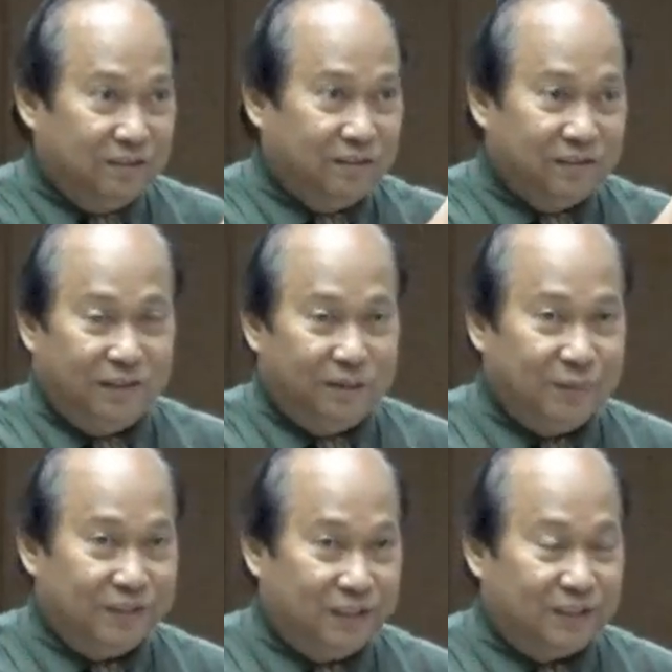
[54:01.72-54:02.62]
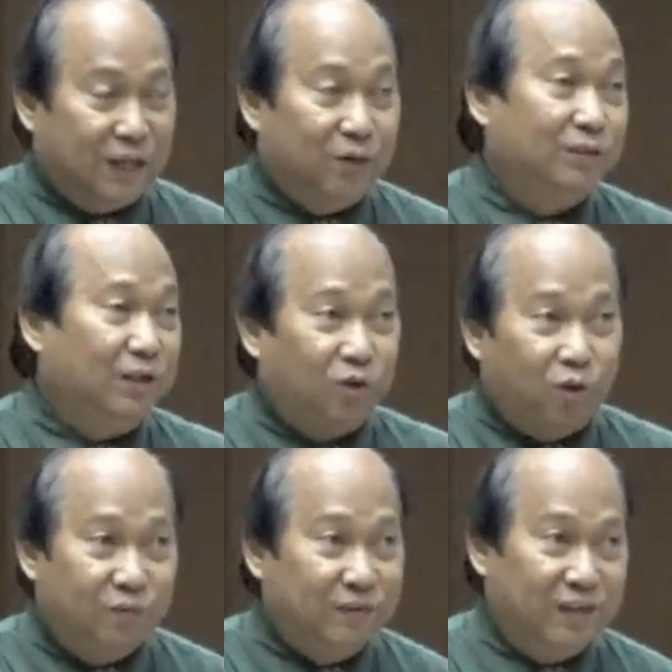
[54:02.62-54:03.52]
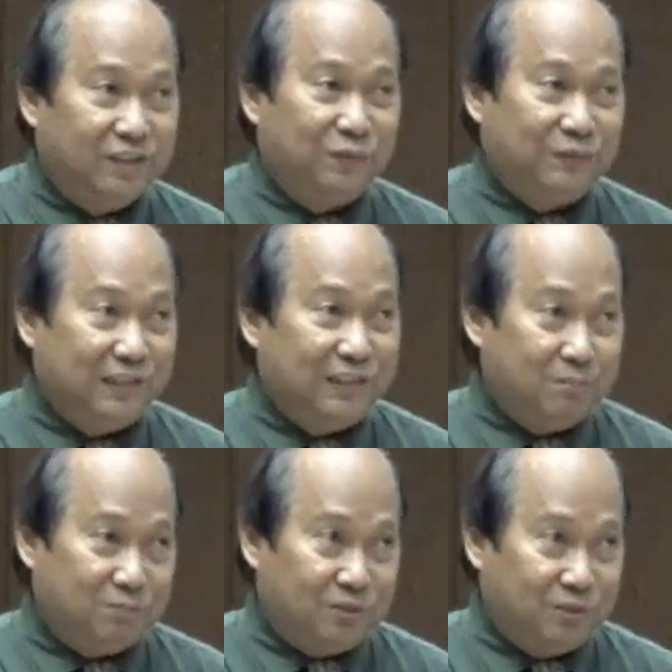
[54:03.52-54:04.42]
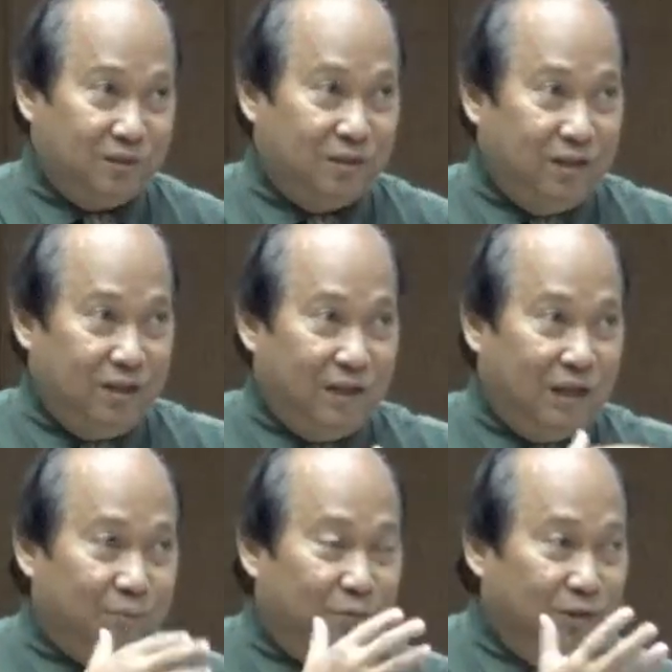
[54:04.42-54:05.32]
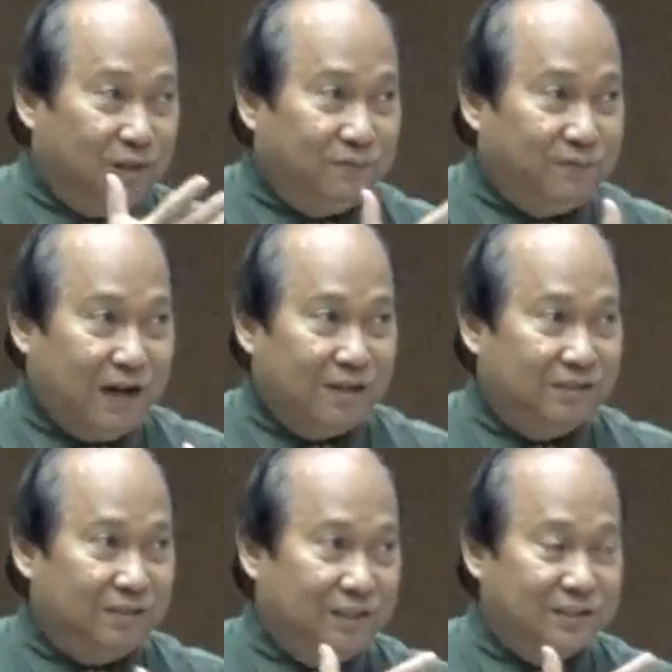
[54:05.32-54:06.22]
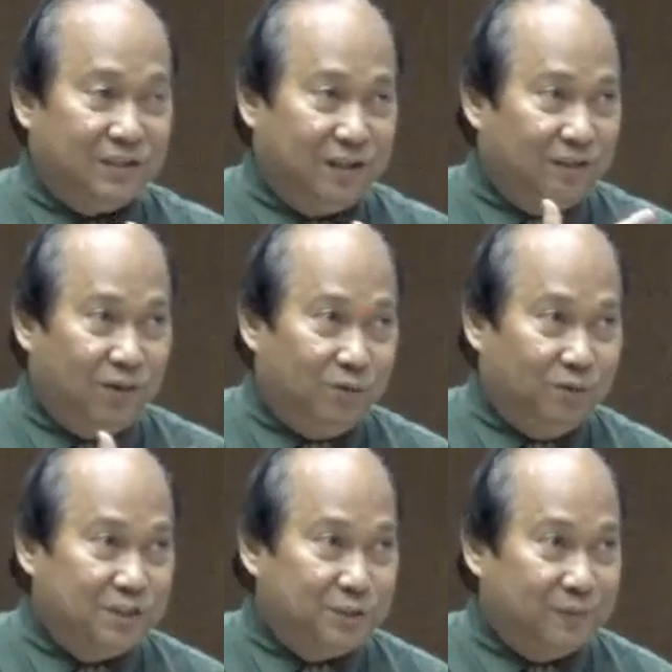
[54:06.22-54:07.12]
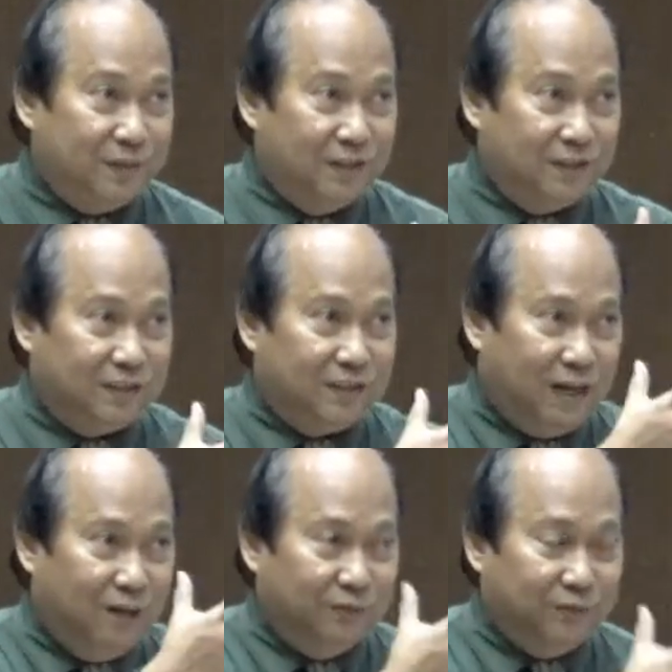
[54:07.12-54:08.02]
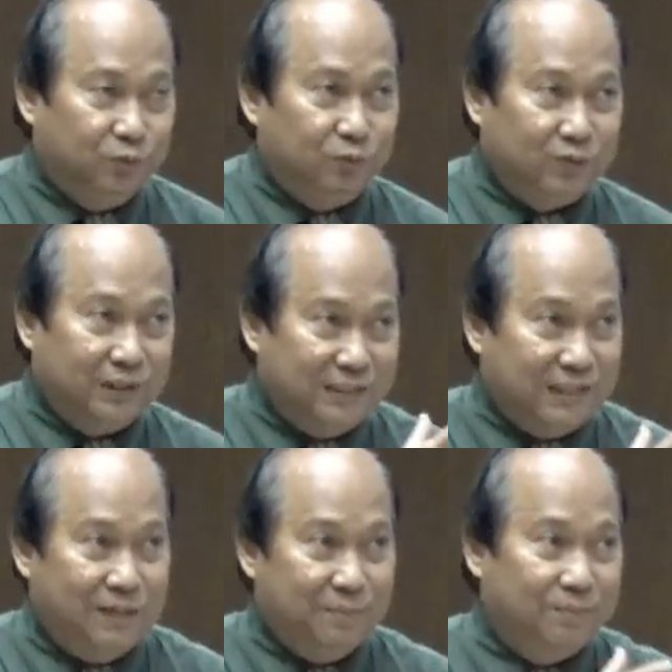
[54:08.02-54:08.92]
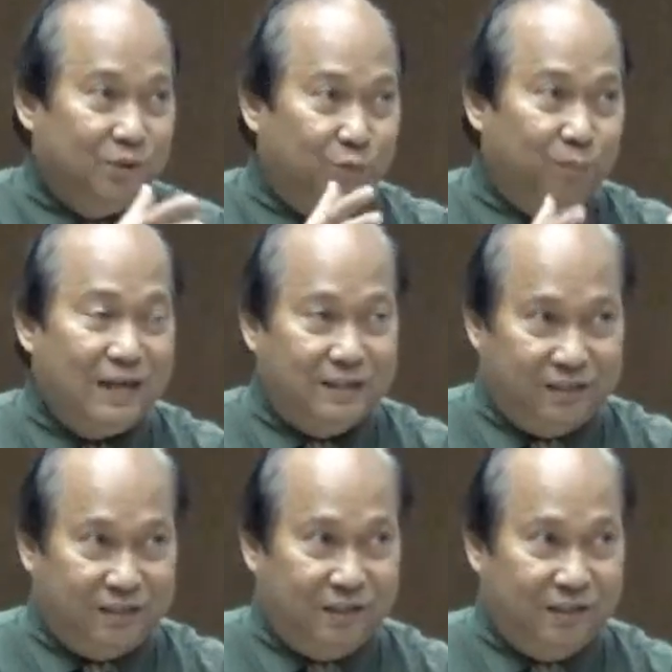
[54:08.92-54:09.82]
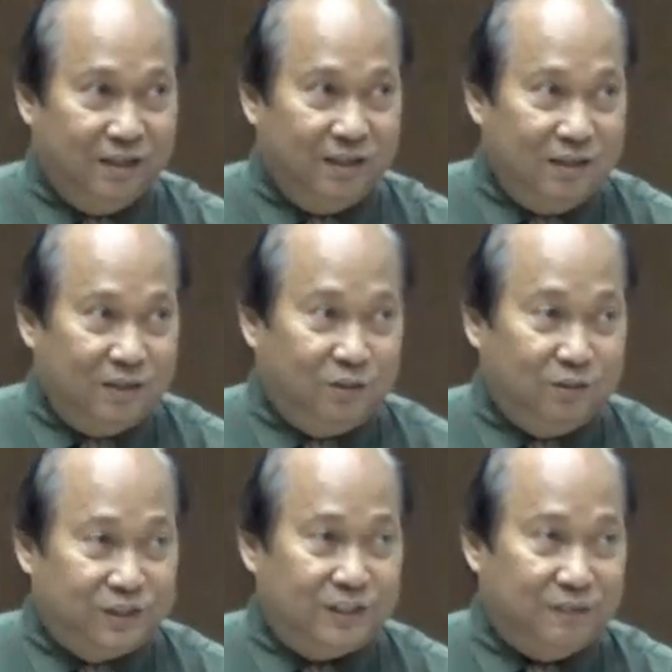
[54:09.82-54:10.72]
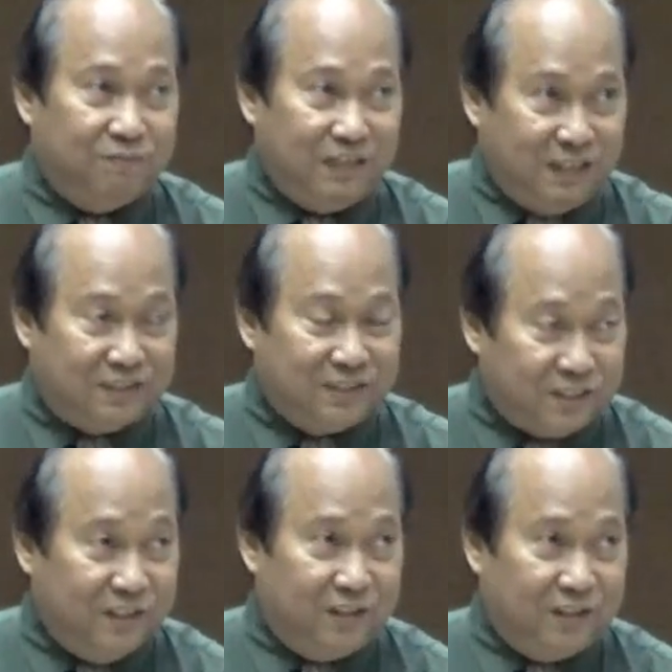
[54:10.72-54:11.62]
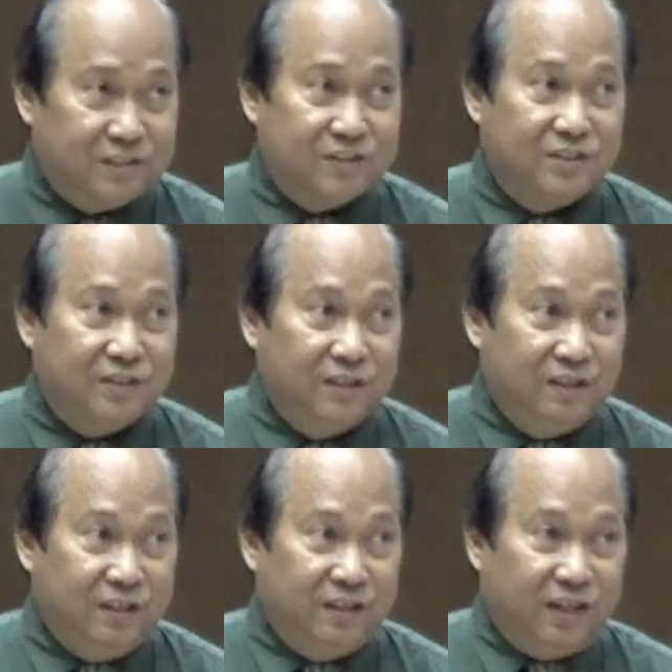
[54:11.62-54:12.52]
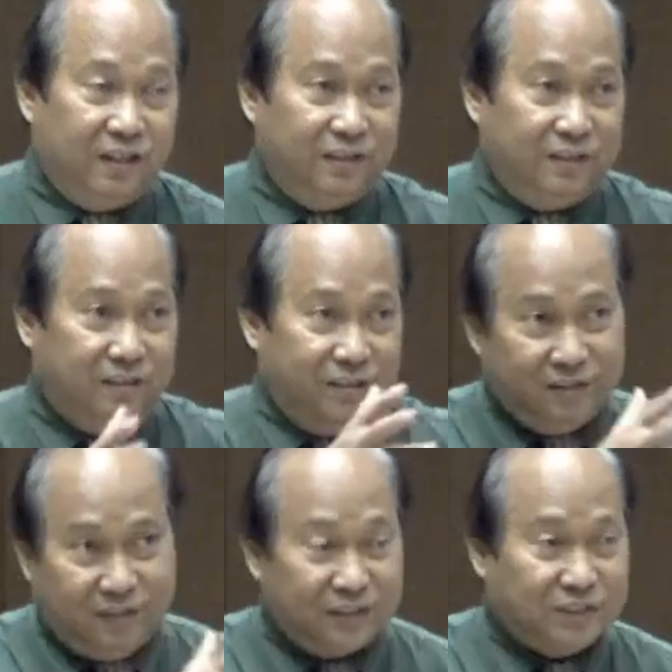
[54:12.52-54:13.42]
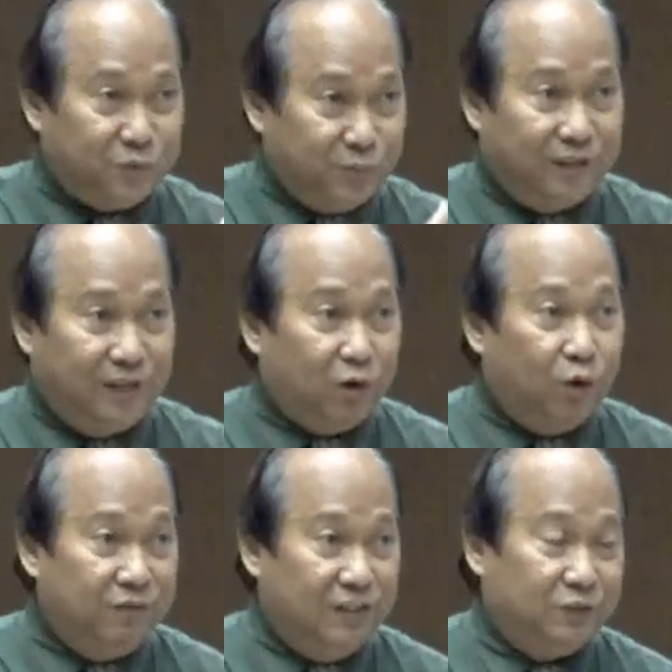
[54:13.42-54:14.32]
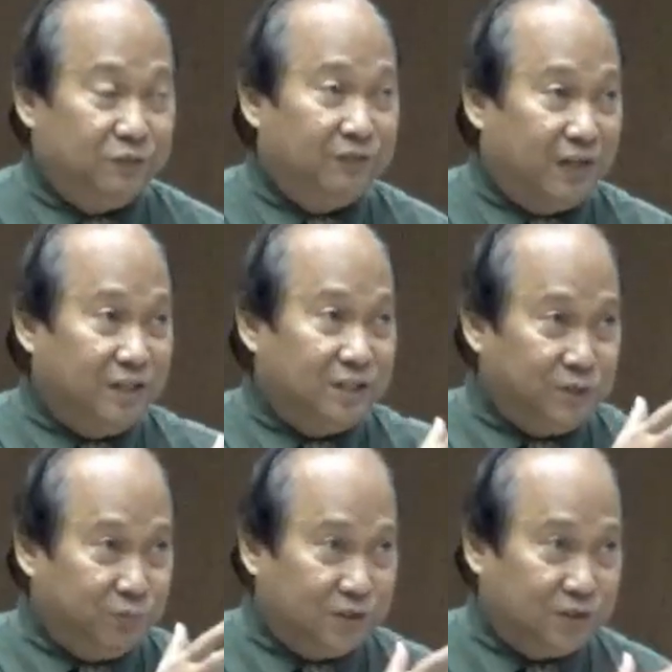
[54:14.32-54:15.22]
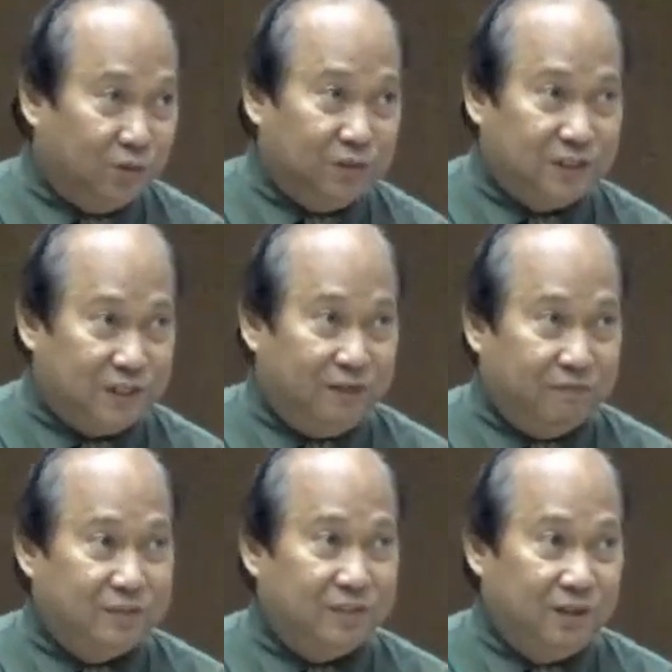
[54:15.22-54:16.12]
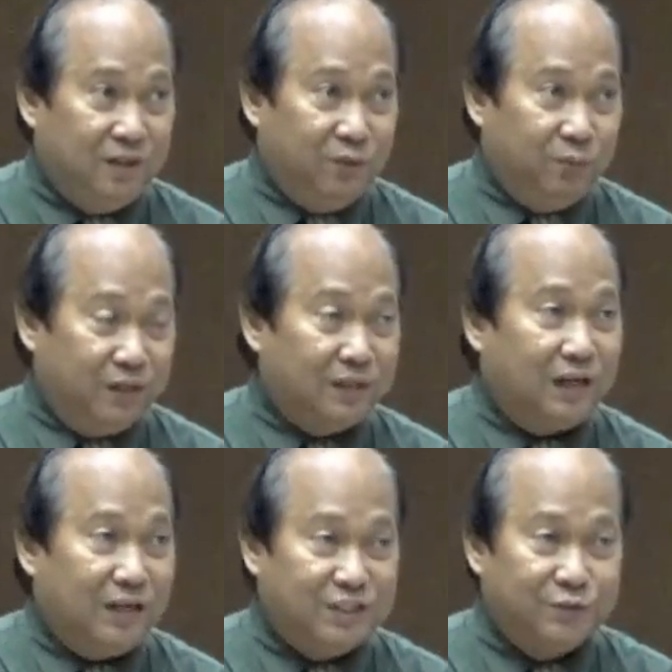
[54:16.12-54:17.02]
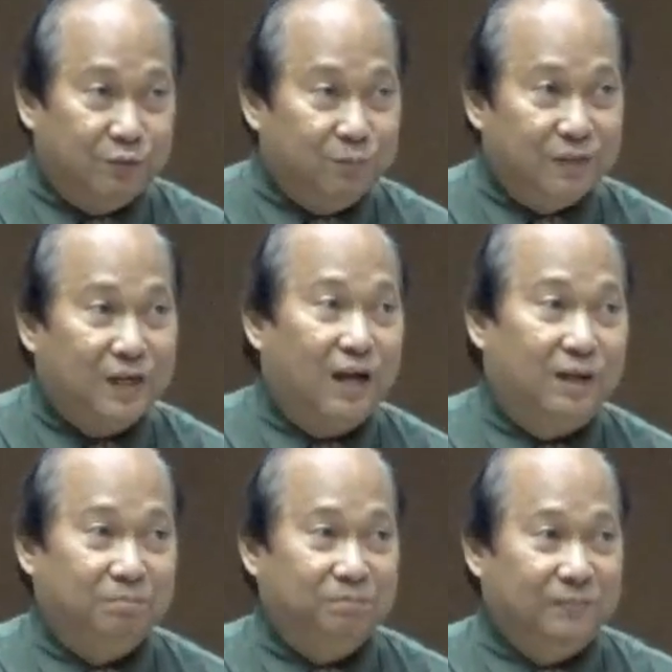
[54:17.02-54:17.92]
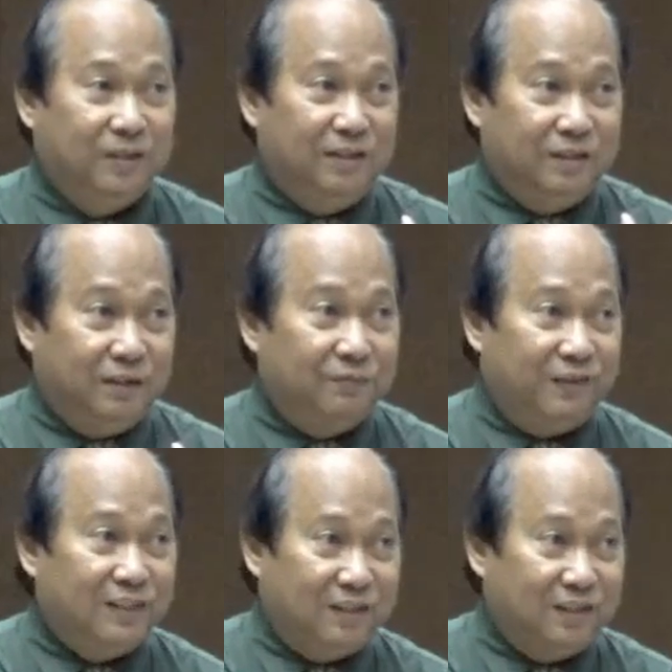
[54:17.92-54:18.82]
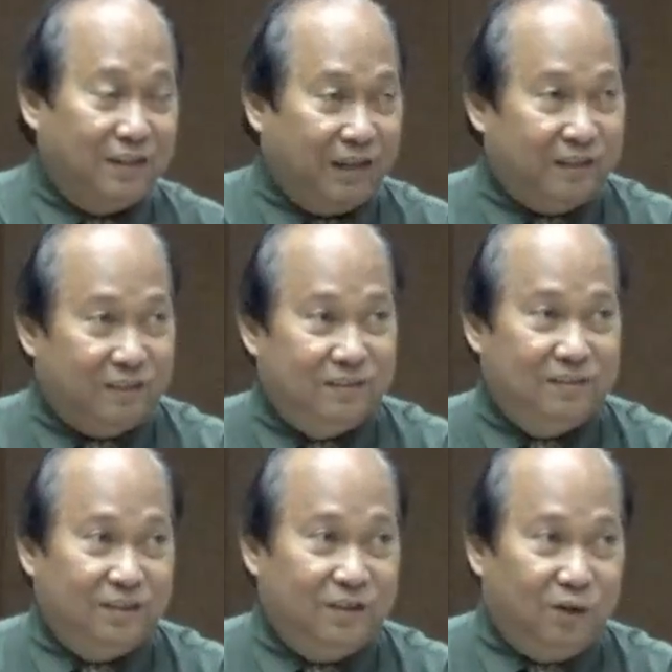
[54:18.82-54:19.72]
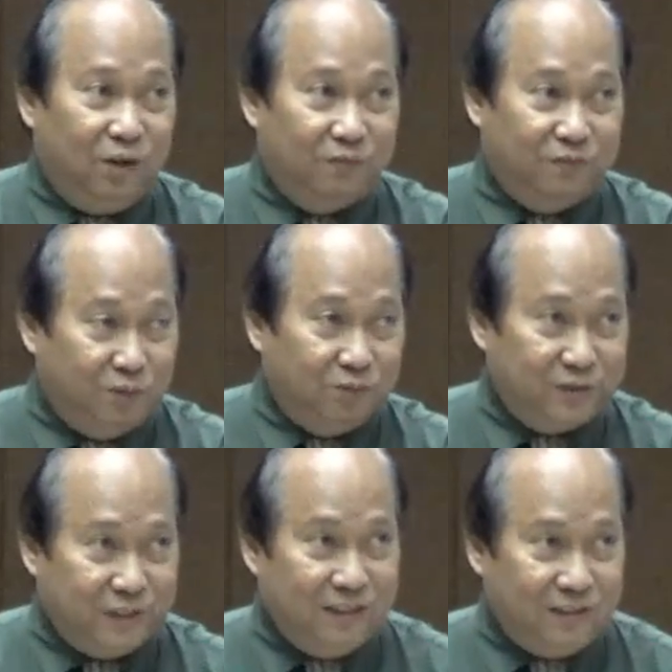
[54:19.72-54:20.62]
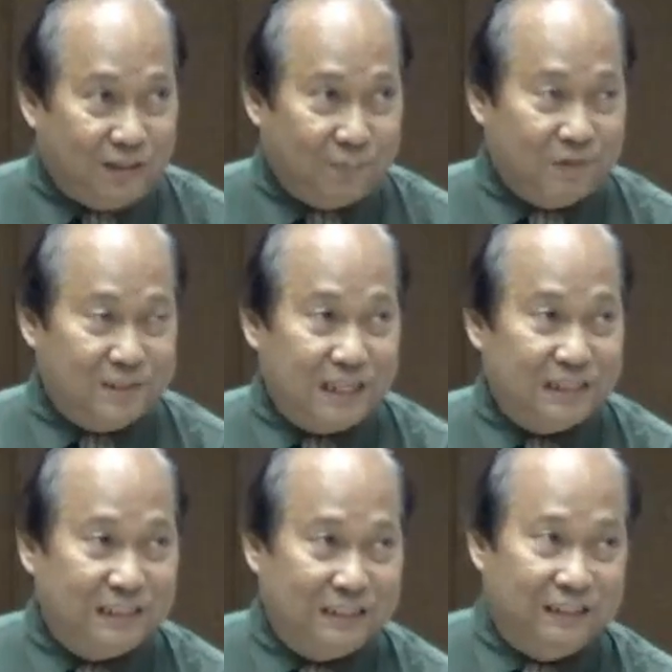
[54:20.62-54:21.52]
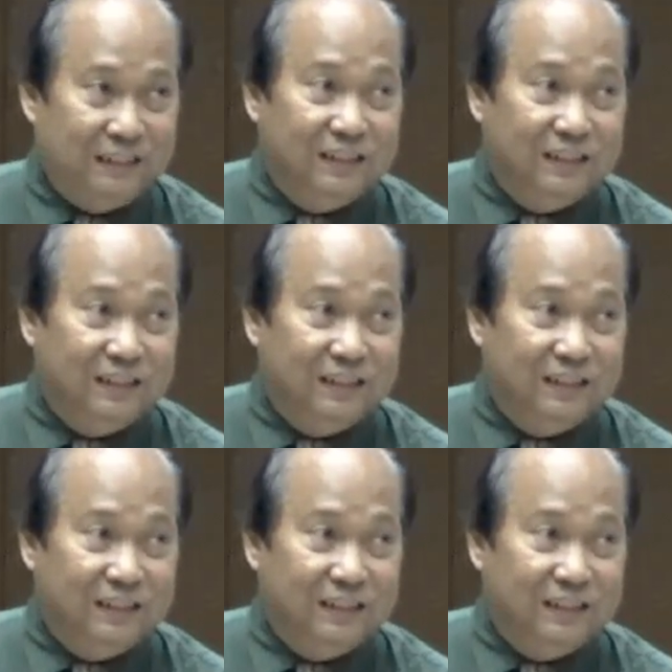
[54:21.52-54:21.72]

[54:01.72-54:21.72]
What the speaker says: Kaya may tinatawag na covenant of redemption among the Father, the Son, the Holy Spirit, how to redeem humanity conceived as sinners. And that's where the covenant of grace was conceived, where Christ will become the federal head of those he represented.